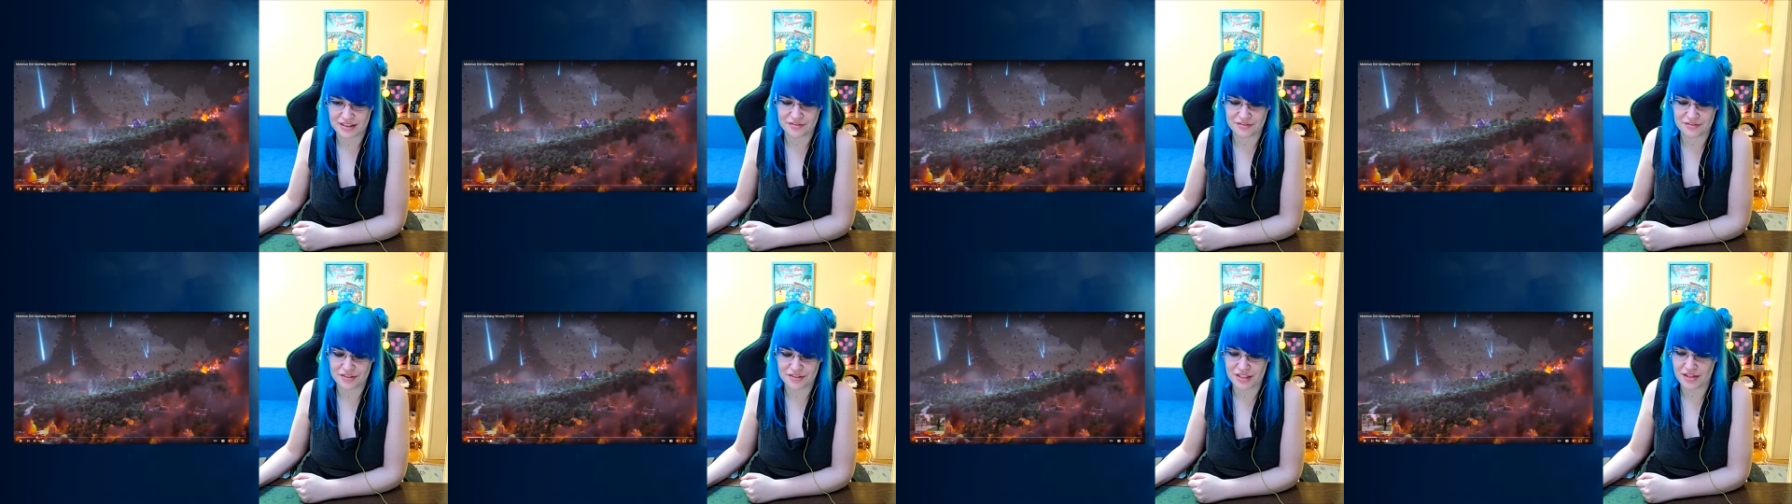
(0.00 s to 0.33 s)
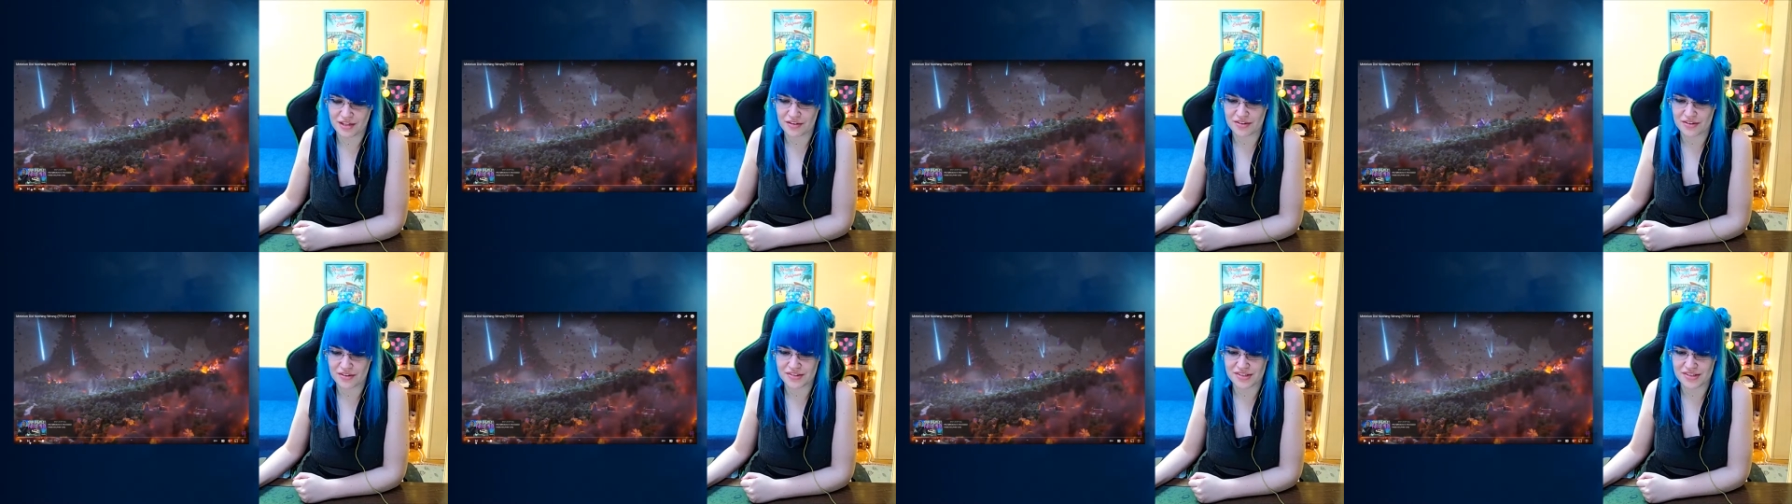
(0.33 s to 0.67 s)
video
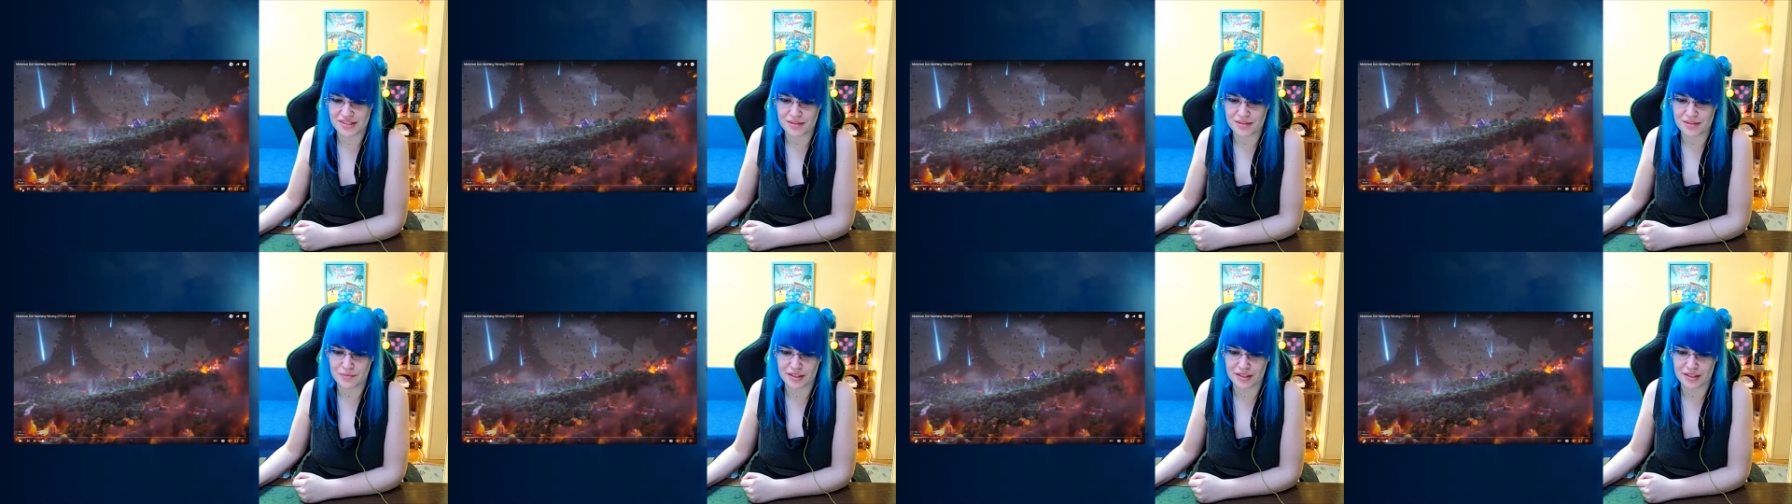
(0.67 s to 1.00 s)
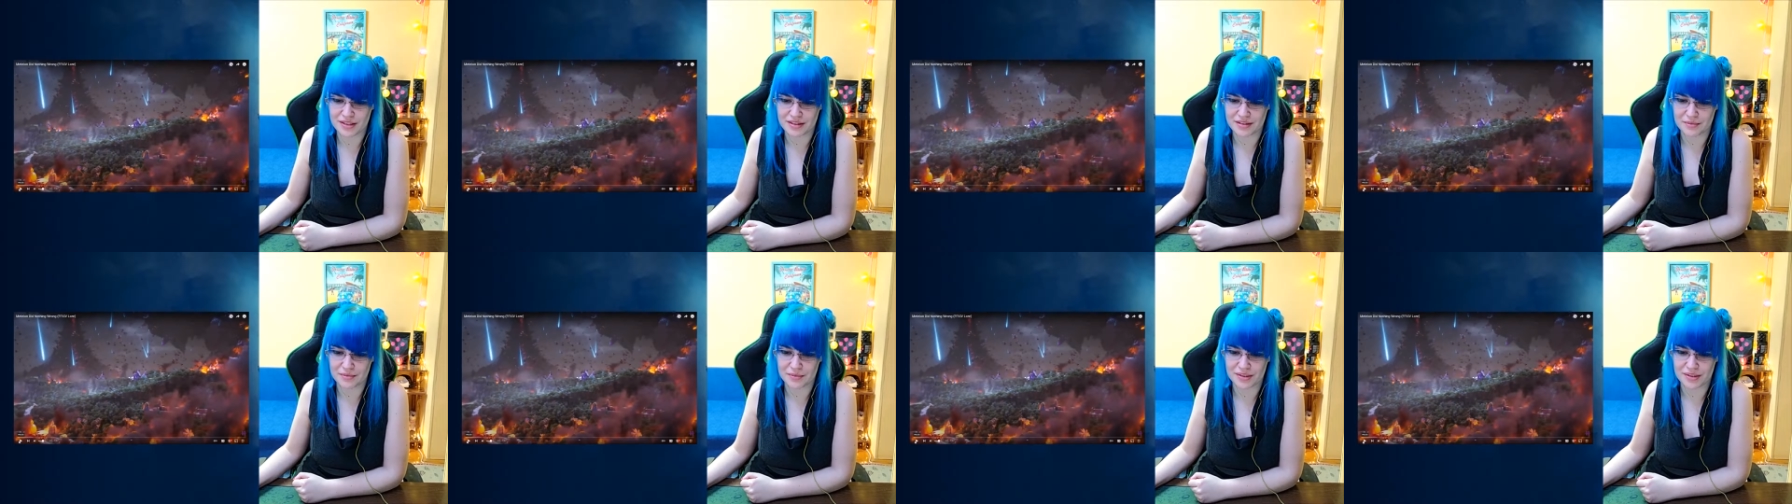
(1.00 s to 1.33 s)
and see what
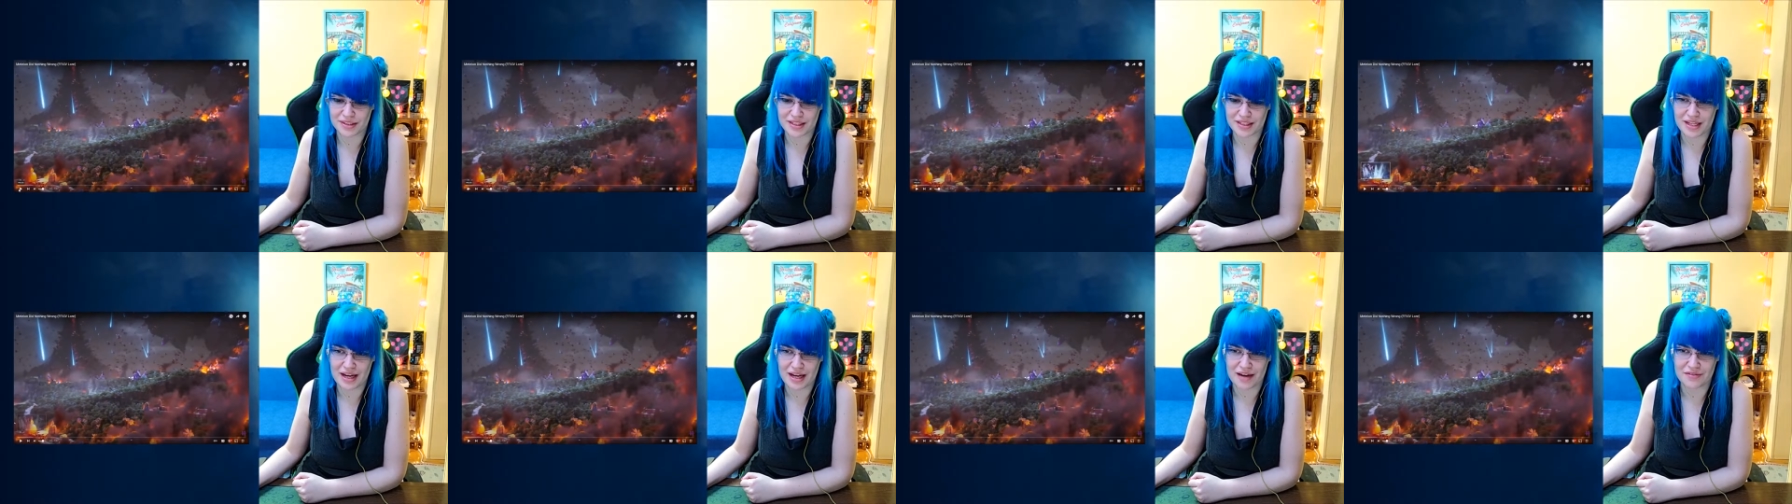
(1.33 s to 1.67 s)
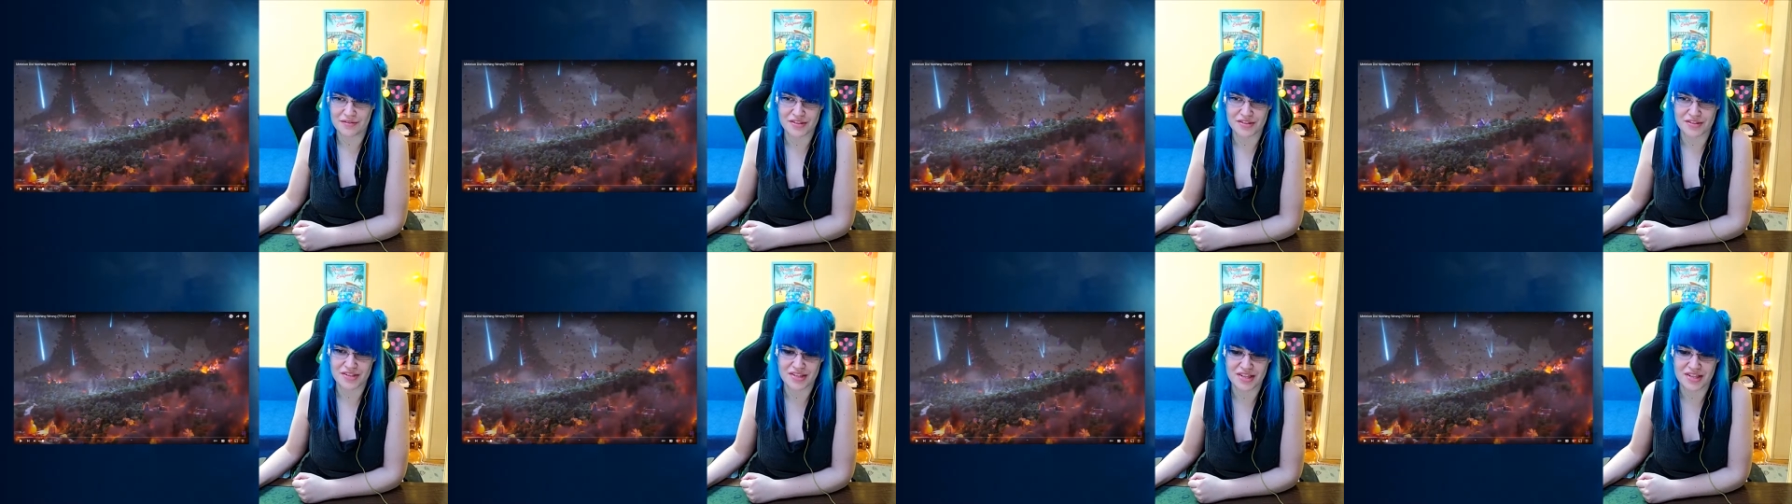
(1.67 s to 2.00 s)
what they have
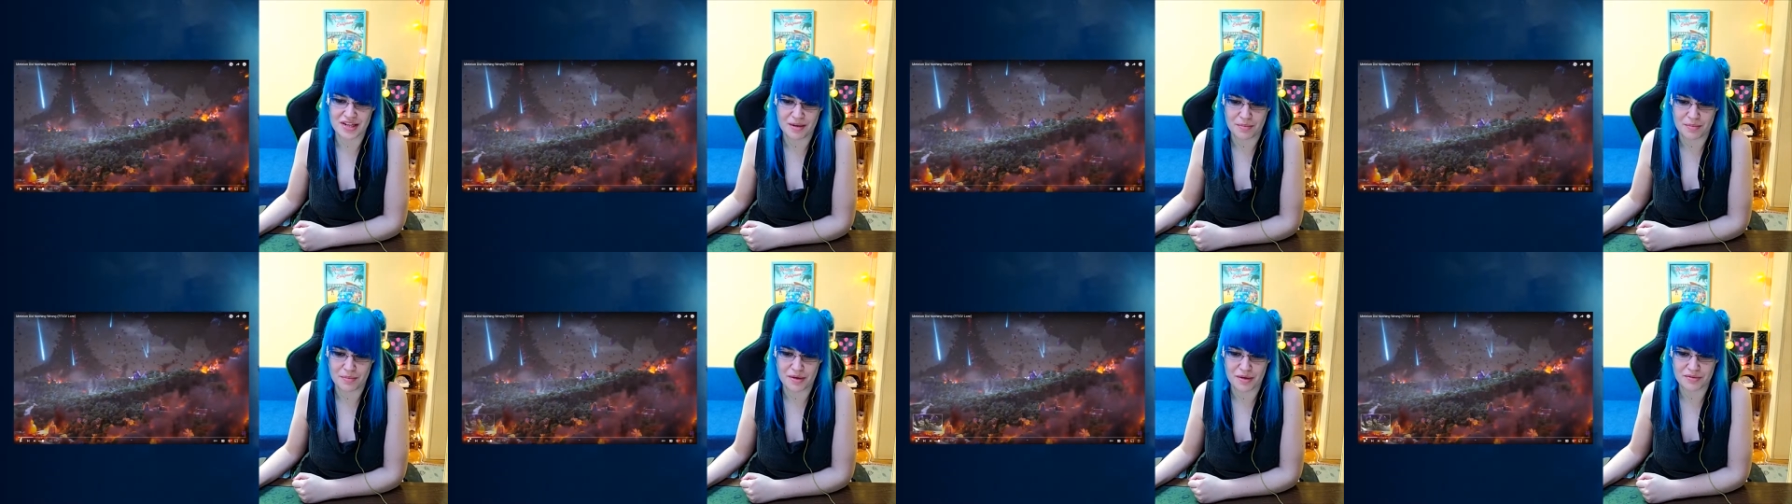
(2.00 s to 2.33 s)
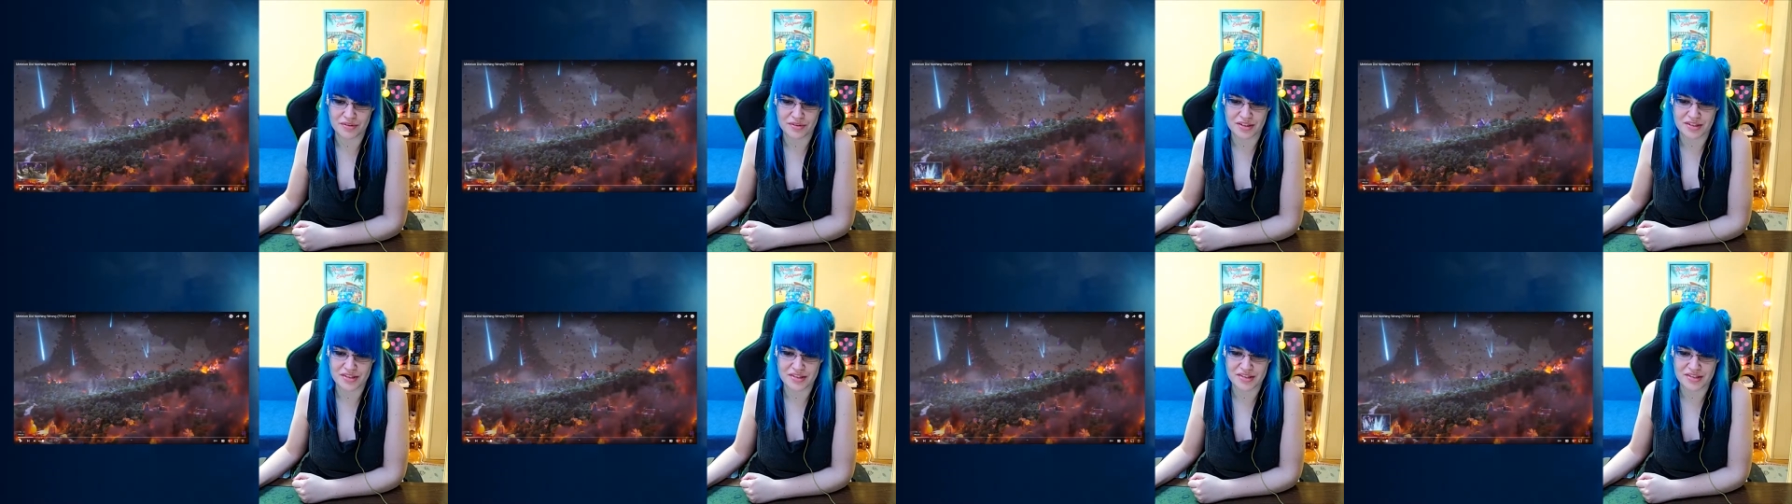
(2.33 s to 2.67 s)
to say about
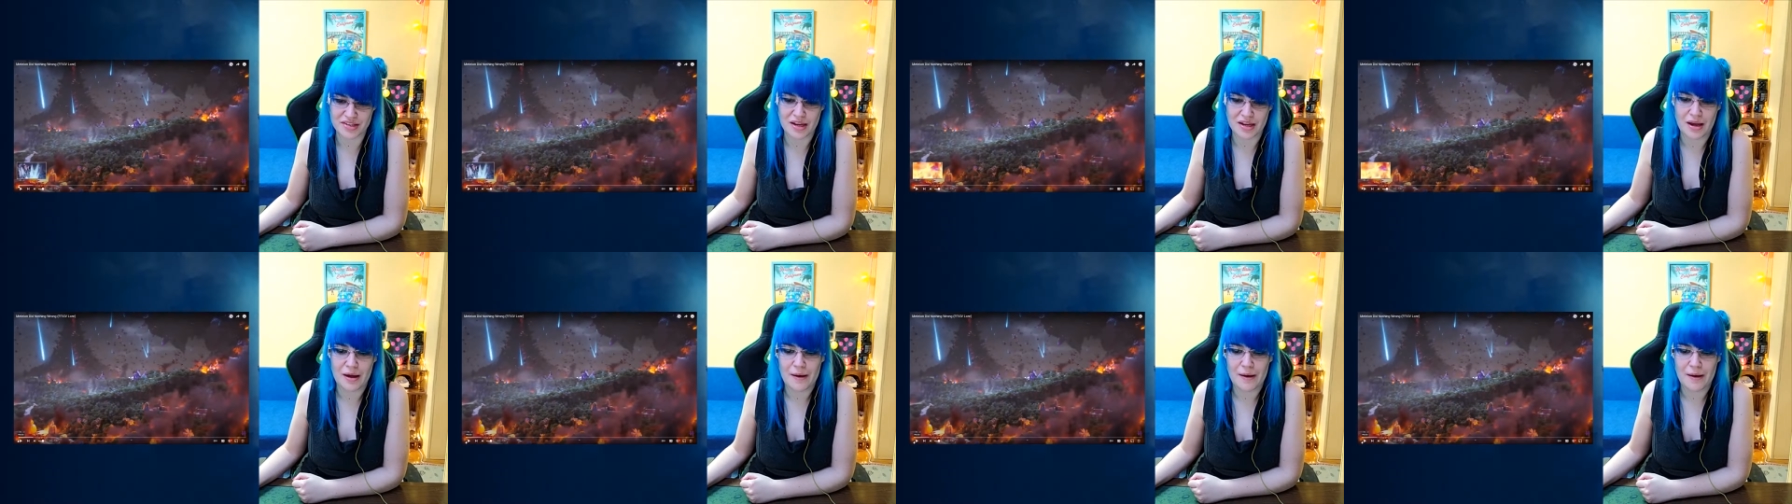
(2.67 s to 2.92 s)
this.